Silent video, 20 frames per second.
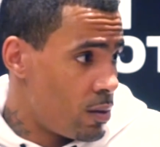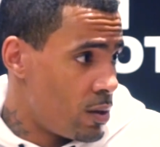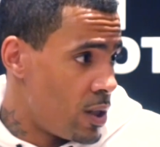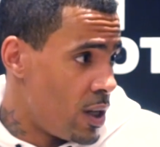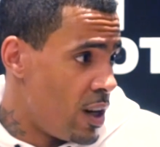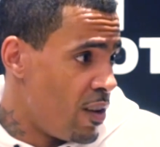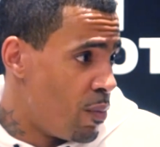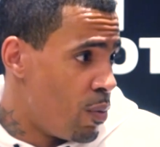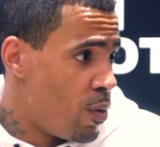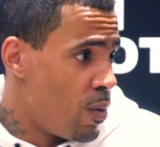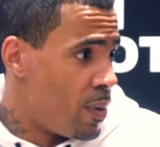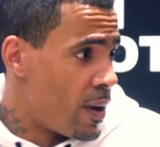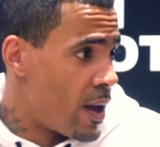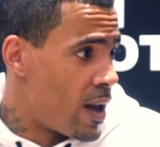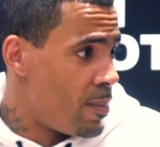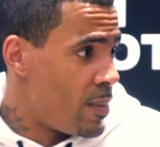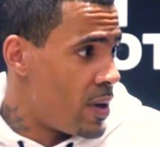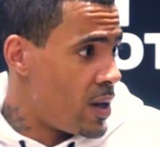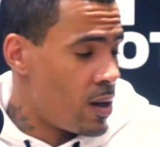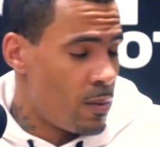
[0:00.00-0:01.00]
the Liverpool player.
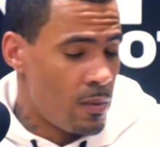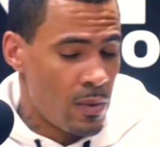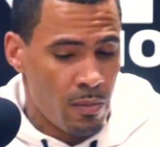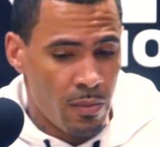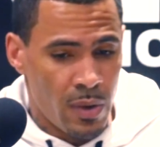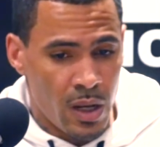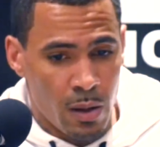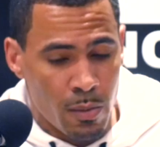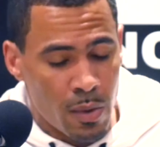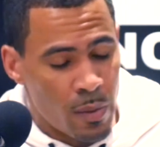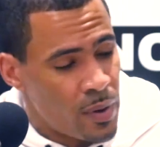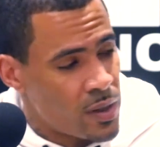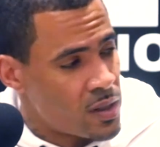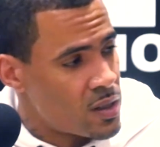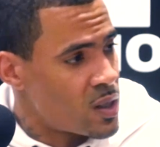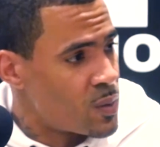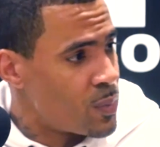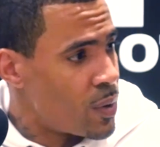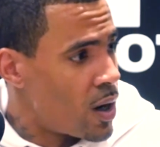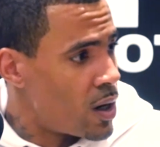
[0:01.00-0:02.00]
Me and him are
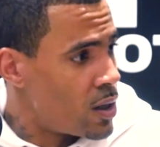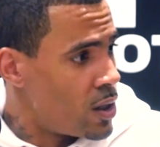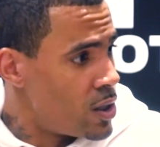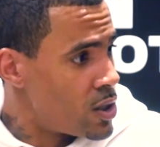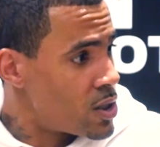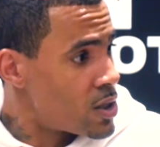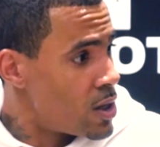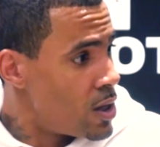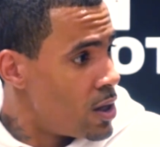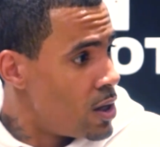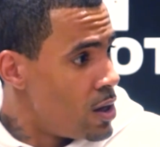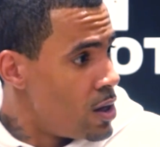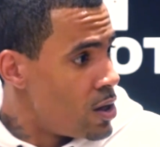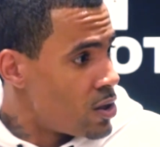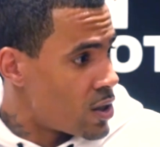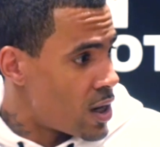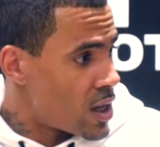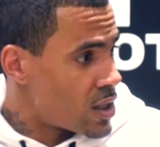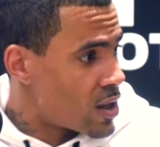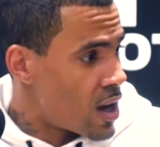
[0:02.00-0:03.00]
business partners,
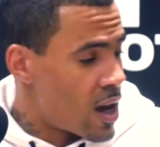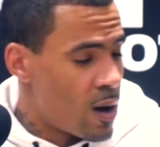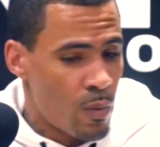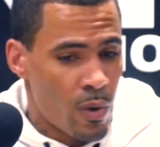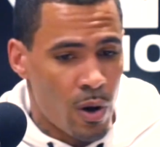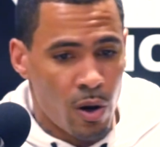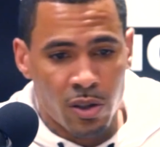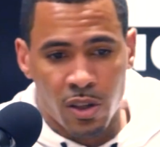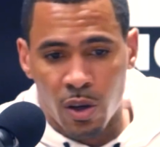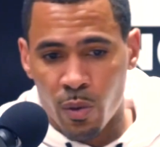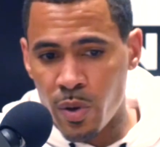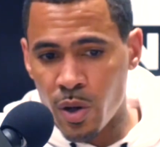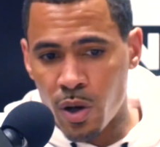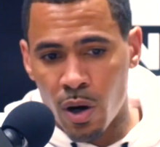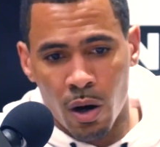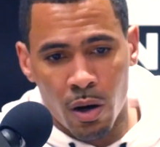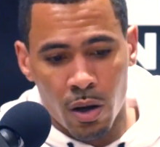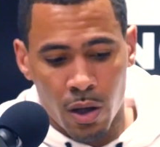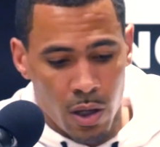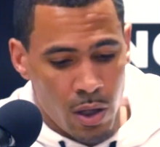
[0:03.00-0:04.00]
so that's going well. So we
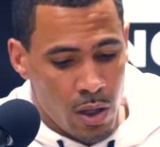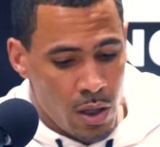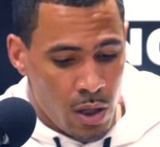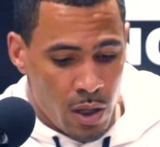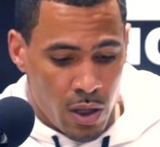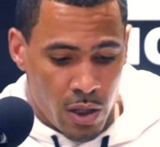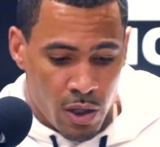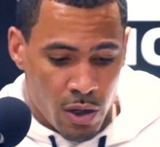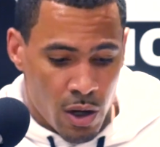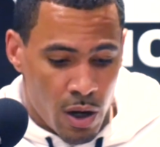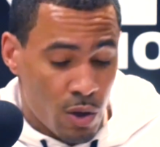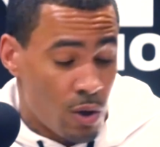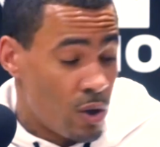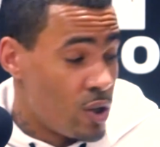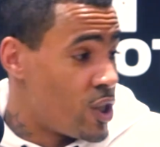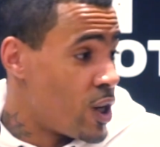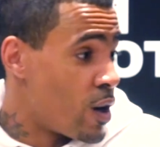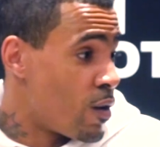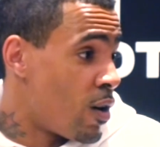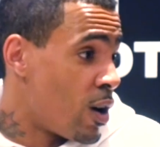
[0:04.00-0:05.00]
got, you know, I got
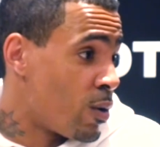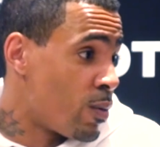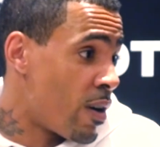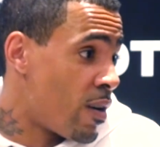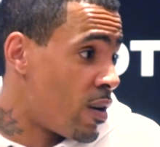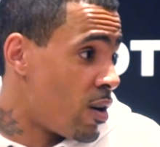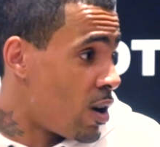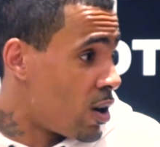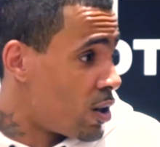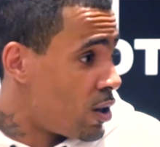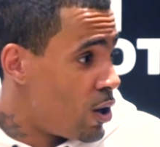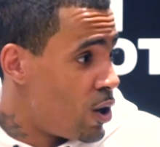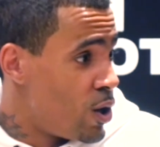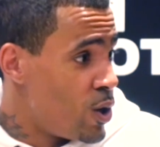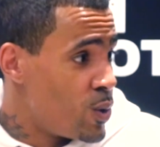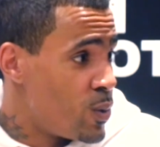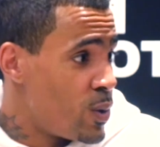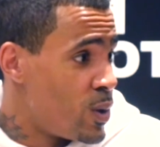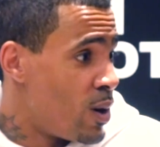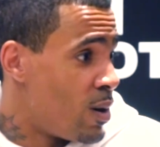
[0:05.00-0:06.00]
Gerard wearing our
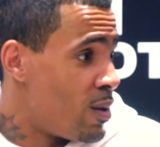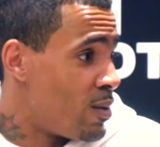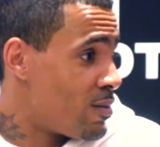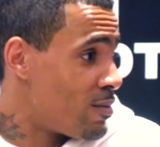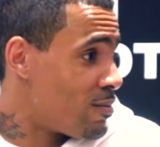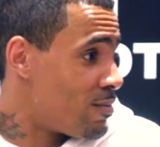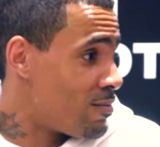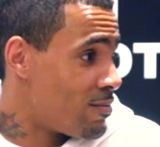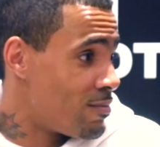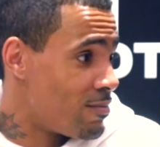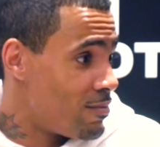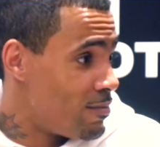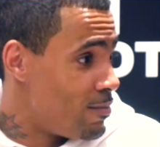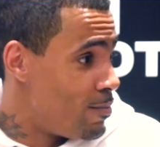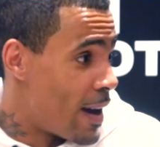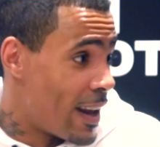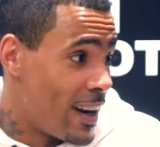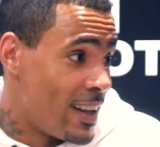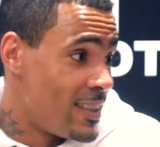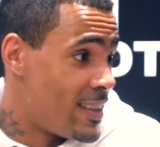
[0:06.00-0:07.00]
clothes. We got
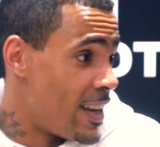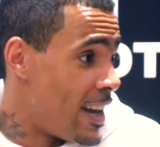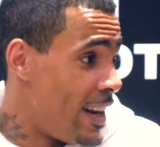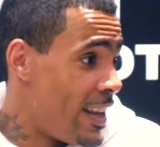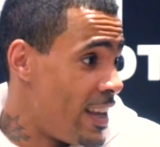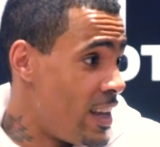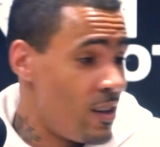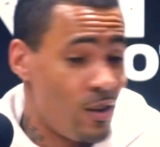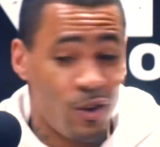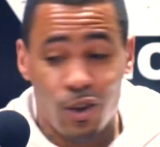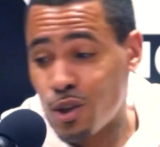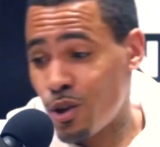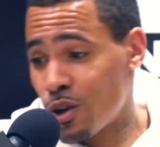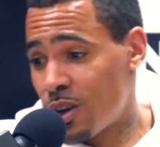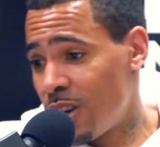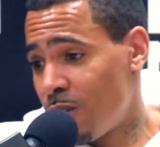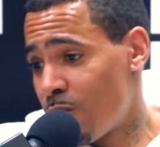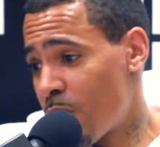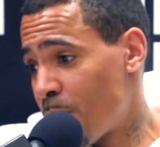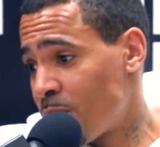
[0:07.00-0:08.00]
Balotelli. You just look
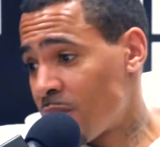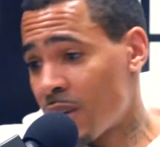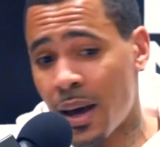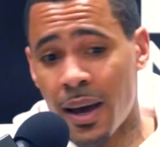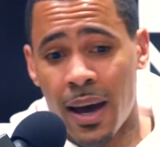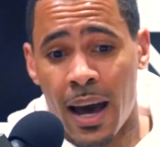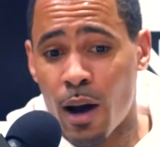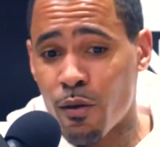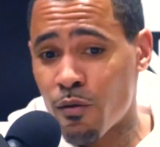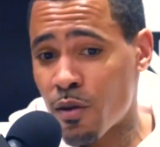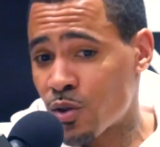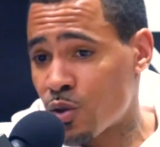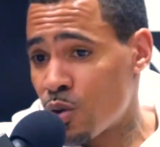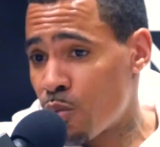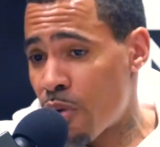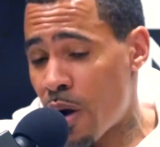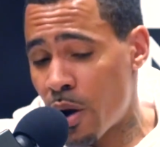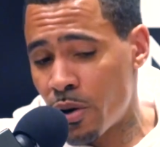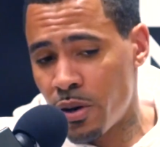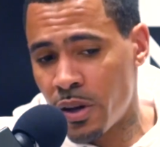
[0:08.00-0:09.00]
on the website at Russell
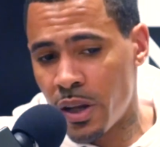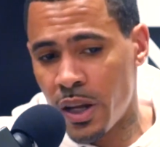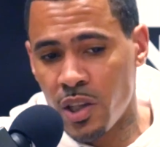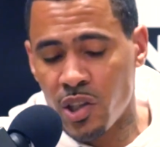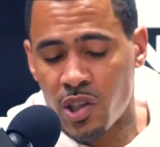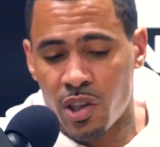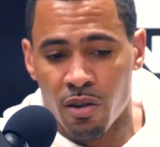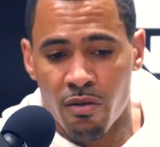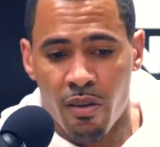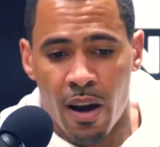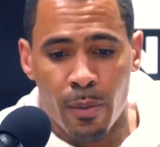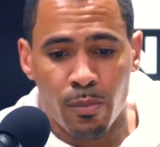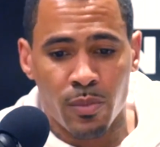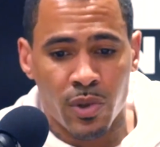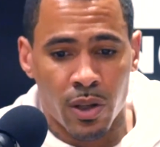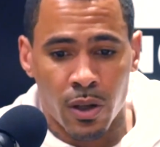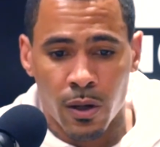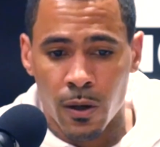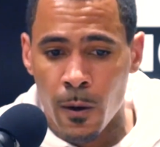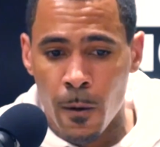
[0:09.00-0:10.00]
Brown on Instagrams,
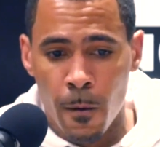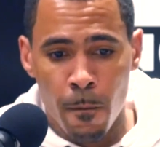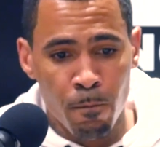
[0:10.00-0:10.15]
and